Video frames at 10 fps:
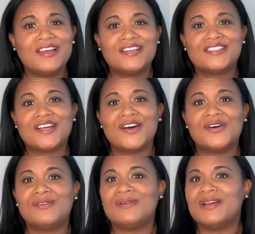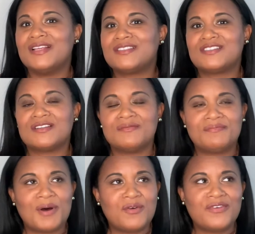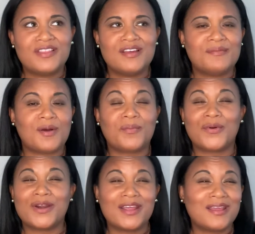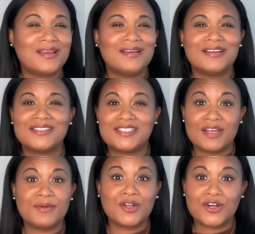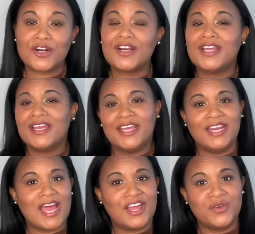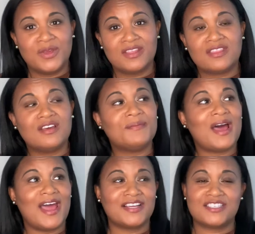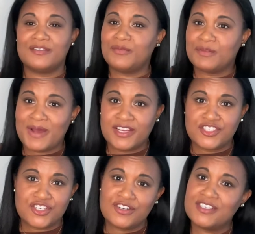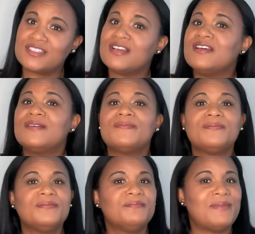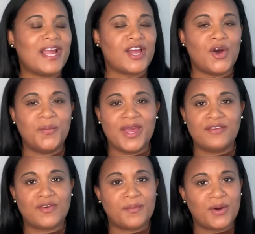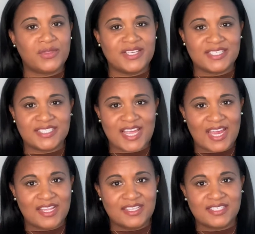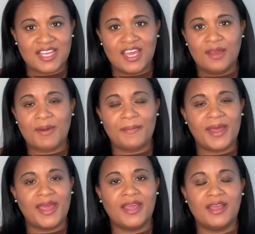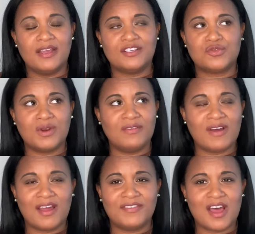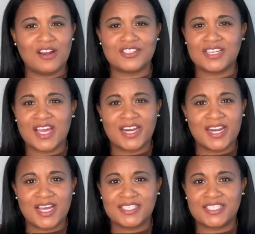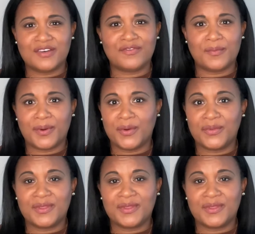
So both of them are pretty similar in how you get them. Actually, with my insurance, my copay for both is exactly the same. I pay $25.99 for both.